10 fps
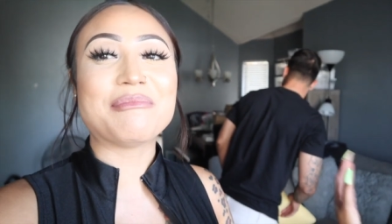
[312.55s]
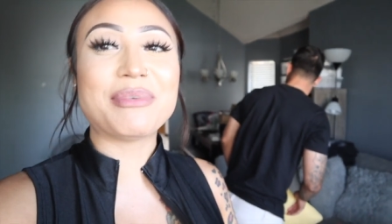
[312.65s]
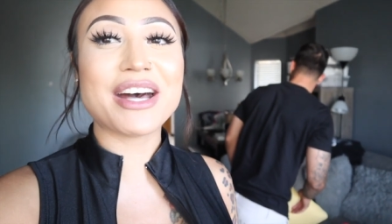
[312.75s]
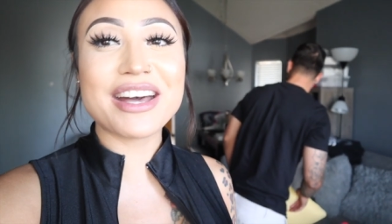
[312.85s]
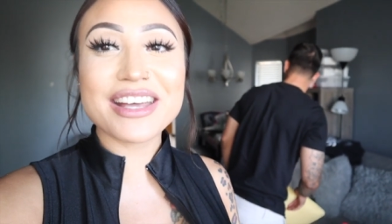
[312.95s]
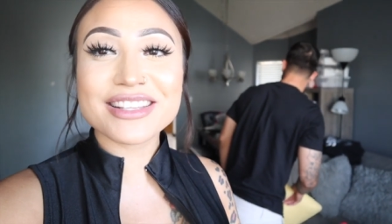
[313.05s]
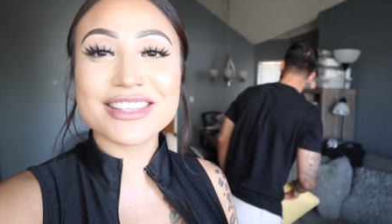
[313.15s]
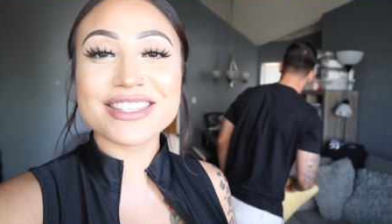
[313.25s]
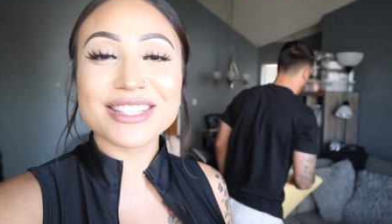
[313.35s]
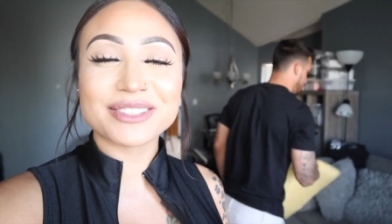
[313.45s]

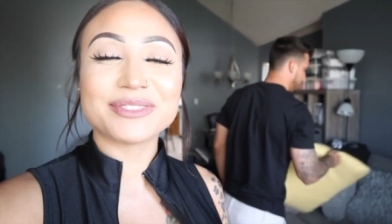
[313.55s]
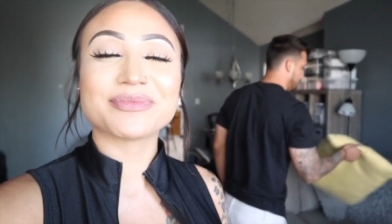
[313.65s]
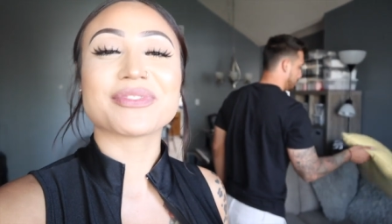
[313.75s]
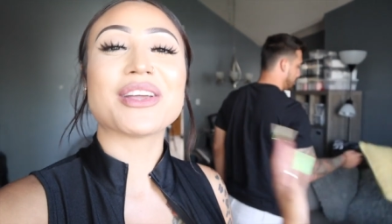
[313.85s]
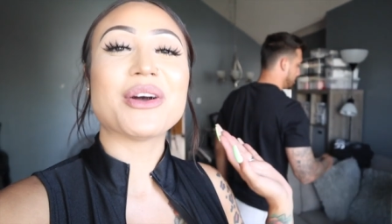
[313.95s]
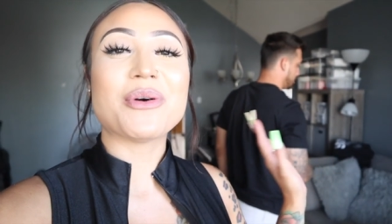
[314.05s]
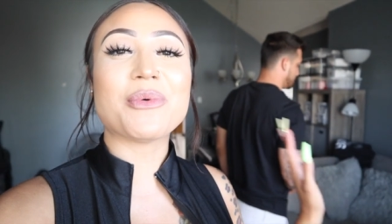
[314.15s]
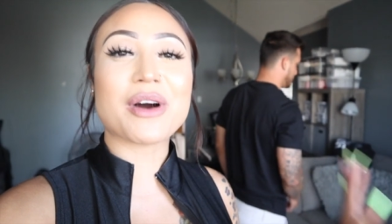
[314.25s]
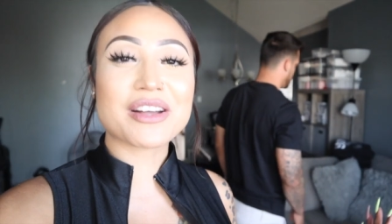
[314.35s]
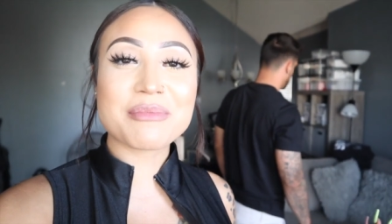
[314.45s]
But
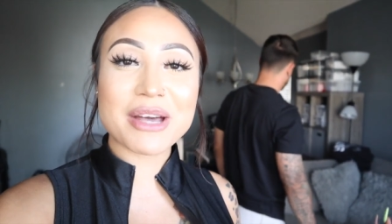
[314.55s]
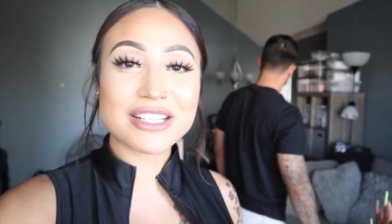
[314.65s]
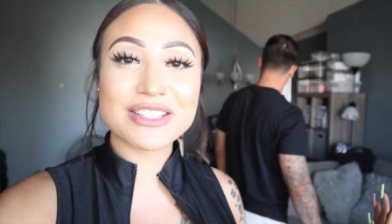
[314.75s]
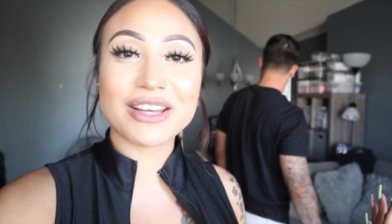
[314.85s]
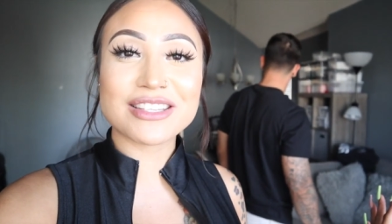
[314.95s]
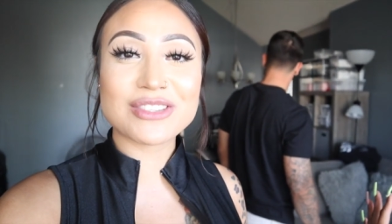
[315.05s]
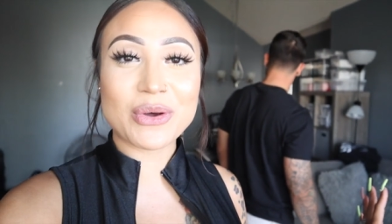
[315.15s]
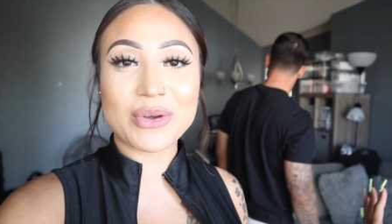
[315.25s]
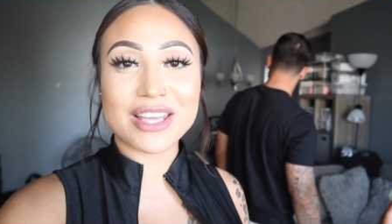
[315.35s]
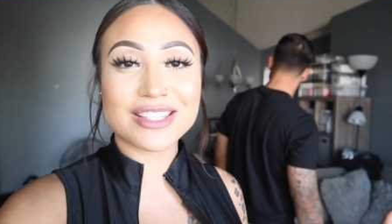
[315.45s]
welcome back to us
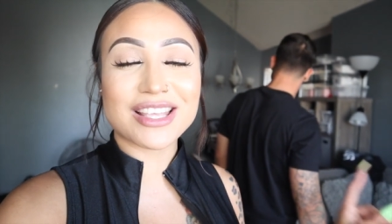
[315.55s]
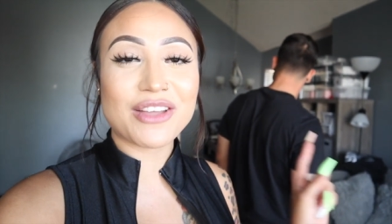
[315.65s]
always.